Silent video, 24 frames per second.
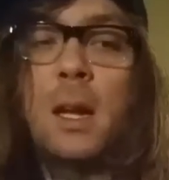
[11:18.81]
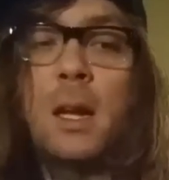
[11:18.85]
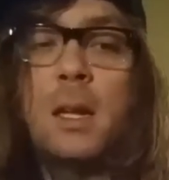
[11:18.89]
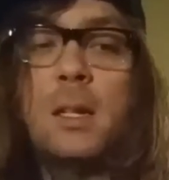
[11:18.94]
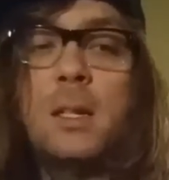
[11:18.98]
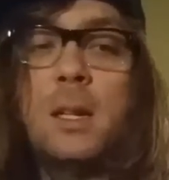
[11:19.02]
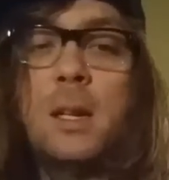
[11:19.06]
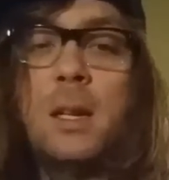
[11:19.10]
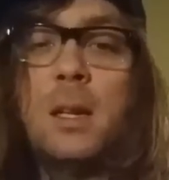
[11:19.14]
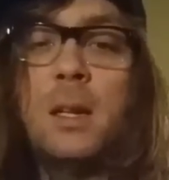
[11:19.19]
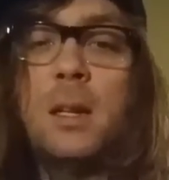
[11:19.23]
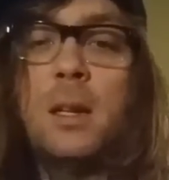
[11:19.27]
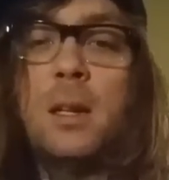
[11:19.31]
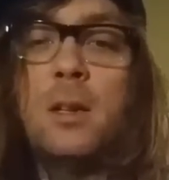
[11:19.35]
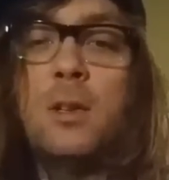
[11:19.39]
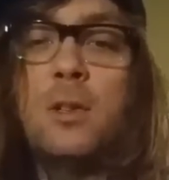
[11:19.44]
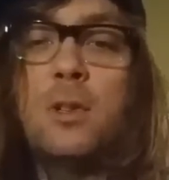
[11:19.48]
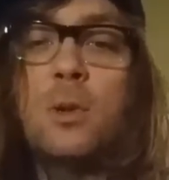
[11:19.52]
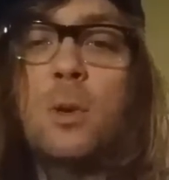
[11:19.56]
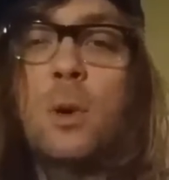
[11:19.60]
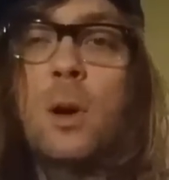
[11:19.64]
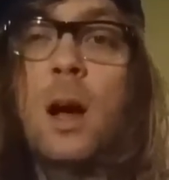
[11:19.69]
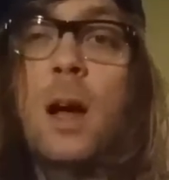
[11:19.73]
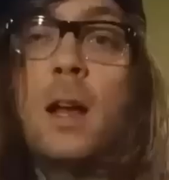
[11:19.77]
and I do
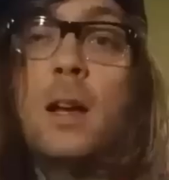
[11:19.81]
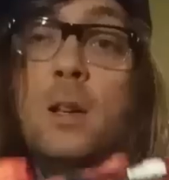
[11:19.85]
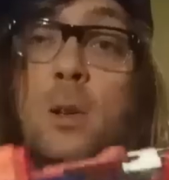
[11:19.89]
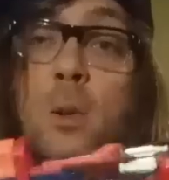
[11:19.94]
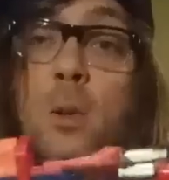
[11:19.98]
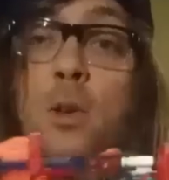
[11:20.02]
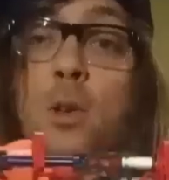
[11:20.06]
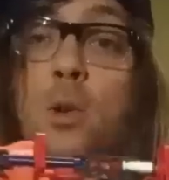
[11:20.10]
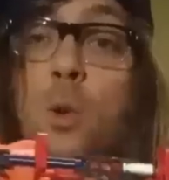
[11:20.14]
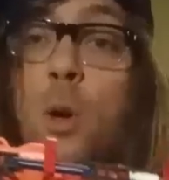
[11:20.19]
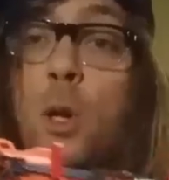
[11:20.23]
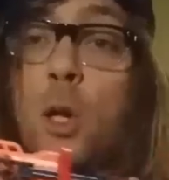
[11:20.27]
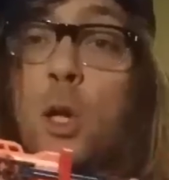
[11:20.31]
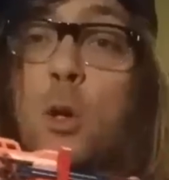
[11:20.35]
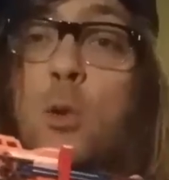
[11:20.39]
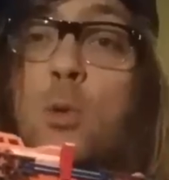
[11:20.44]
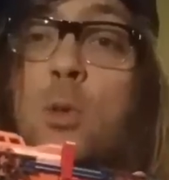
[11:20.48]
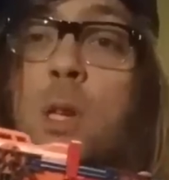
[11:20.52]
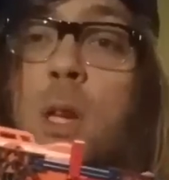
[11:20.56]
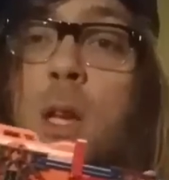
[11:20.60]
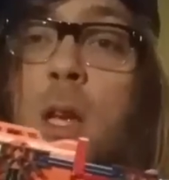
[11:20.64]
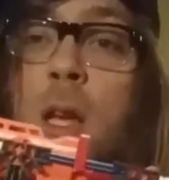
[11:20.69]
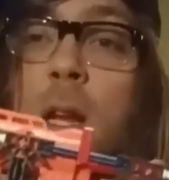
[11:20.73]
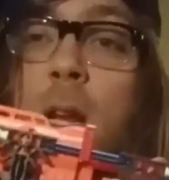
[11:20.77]
enjoy
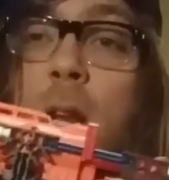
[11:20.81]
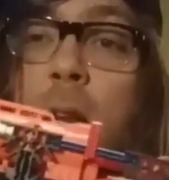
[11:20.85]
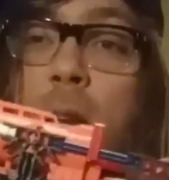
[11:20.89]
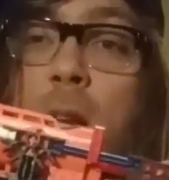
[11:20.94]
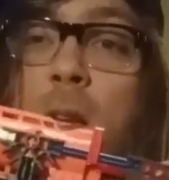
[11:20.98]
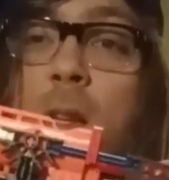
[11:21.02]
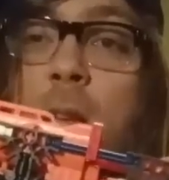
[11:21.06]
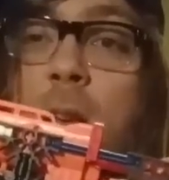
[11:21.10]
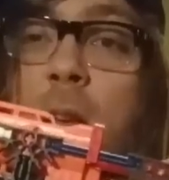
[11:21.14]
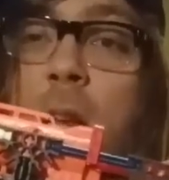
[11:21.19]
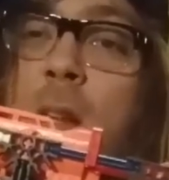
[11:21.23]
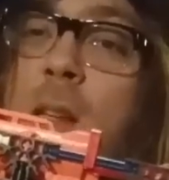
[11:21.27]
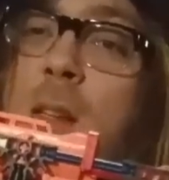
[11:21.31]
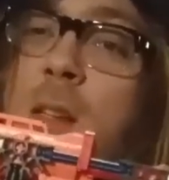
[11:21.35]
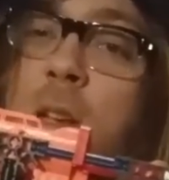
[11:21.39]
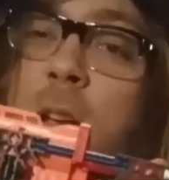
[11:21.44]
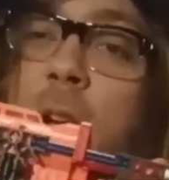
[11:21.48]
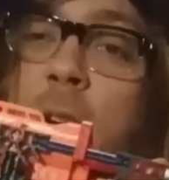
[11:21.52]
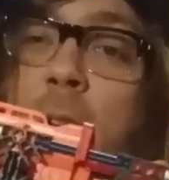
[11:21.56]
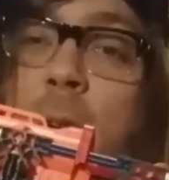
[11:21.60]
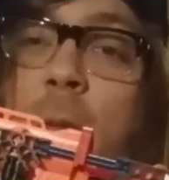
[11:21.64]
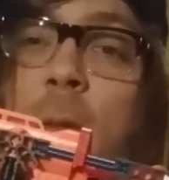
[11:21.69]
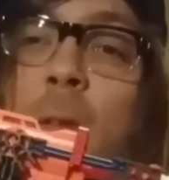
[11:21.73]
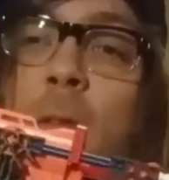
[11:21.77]
using it, and it is
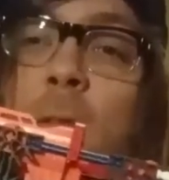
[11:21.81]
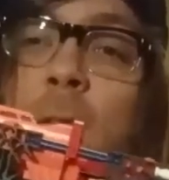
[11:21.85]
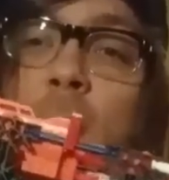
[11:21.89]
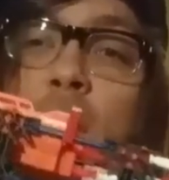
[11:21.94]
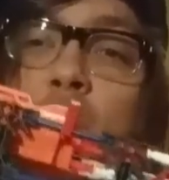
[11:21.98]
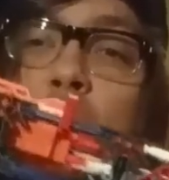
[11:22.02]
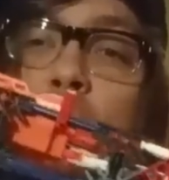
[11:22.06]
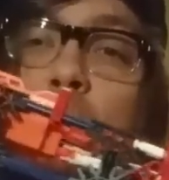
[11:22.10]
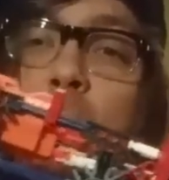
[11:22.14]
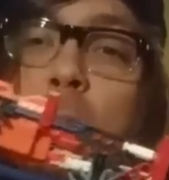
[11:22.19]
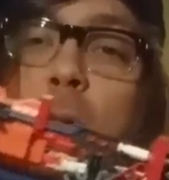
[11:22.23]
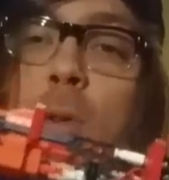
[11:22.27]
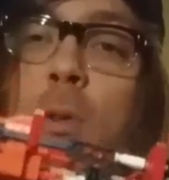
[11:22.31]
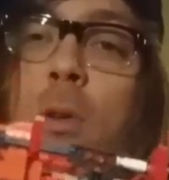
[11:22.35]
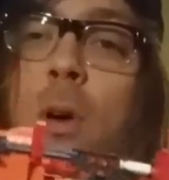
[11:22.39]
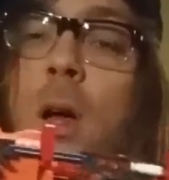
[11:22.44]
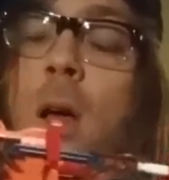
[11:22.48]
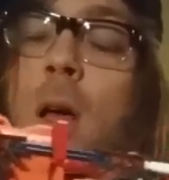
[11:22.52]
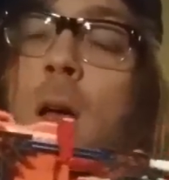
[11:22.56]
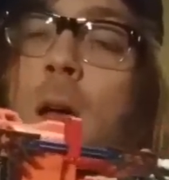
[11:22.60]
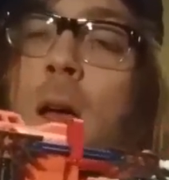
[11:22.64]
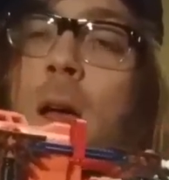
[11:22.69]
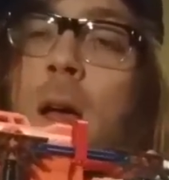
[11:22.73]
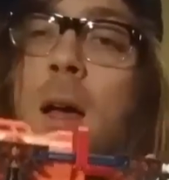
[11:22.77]
kind of a fun
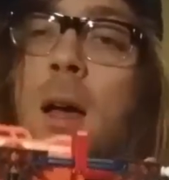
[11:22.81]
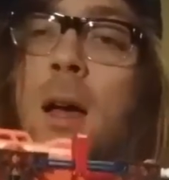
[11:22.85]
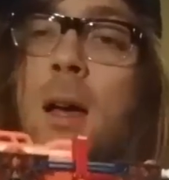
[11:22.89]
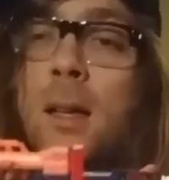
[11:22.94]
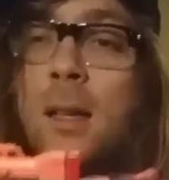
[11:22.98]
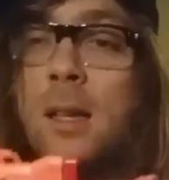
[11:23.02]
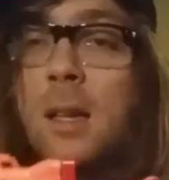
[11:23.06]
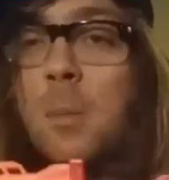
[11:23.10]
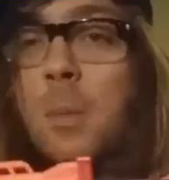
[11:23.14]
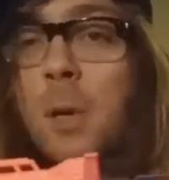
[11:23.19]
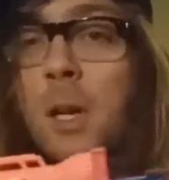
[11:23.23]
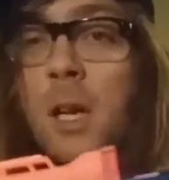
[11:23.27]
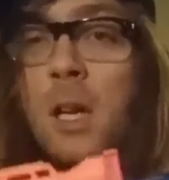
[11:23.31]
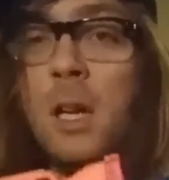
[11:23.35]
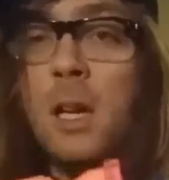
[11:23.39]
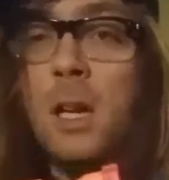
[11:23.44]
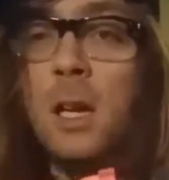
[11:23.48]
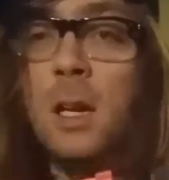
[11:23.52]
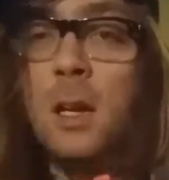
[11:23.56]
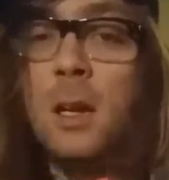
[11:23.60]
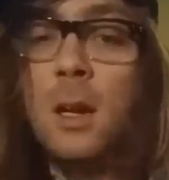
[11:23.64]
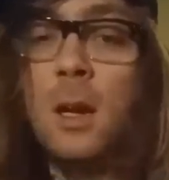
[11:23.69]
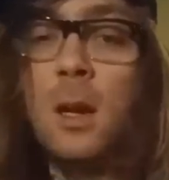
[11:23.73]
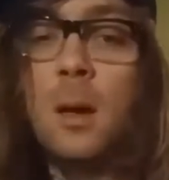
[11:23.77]
little
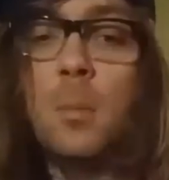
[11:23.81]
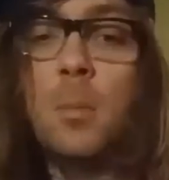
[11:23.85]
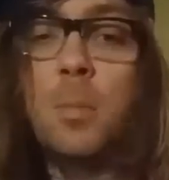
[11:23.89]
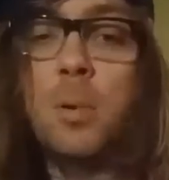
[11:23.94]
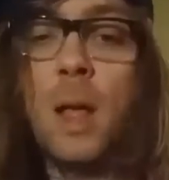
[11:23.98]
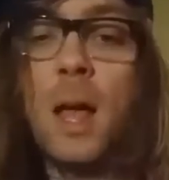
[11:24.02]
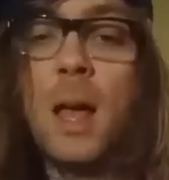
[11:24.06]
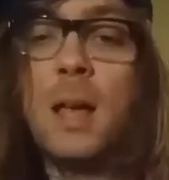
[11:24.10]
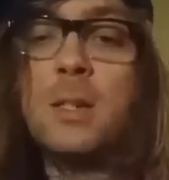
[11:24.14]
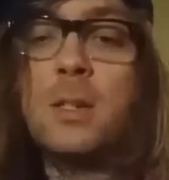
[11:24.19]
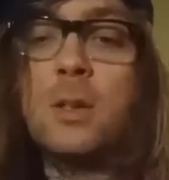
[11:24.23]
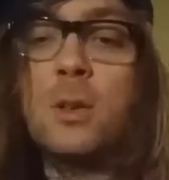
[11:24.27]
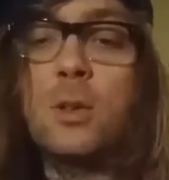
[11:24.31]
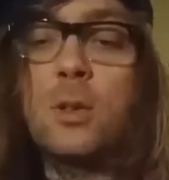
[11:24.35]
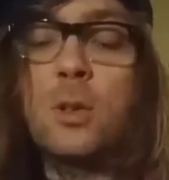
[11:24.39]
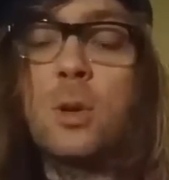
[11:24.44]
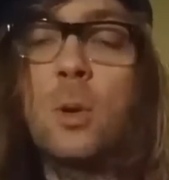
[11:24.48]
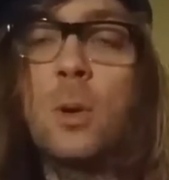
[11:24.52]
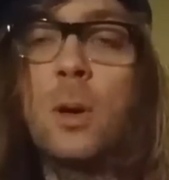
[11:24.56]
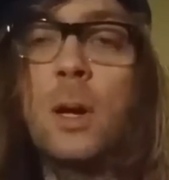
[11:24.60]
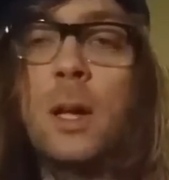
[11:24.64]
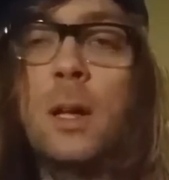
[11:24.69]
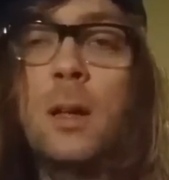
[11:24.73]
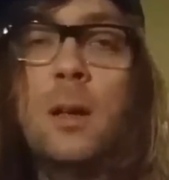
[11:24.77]
gimmicky blaster
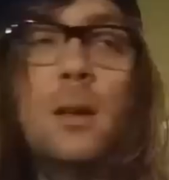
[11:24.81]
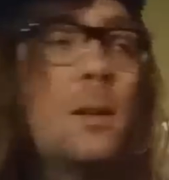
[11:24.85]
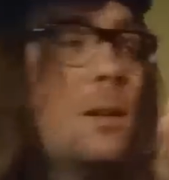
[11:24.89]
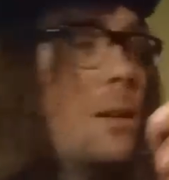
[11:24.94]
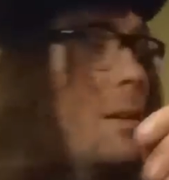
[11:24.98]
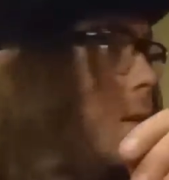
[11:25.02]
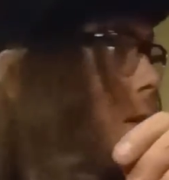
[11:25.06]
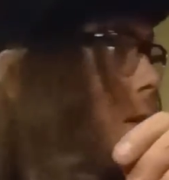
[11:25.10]
toy.